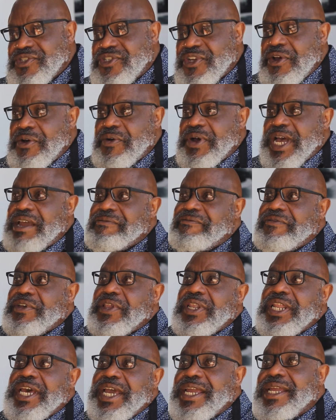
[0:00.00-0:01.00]
So I
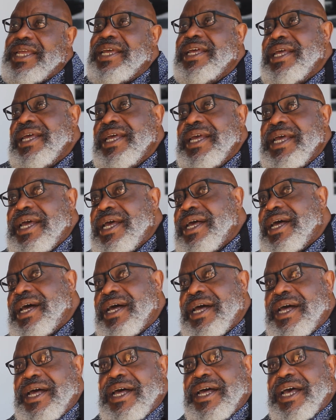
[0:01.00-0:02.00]
feel like
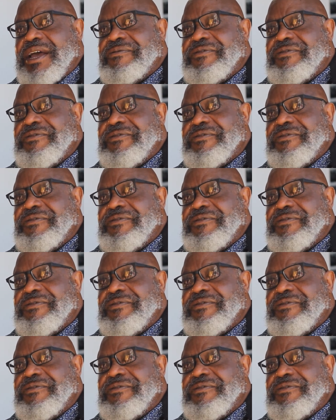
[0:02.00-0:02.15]
uh,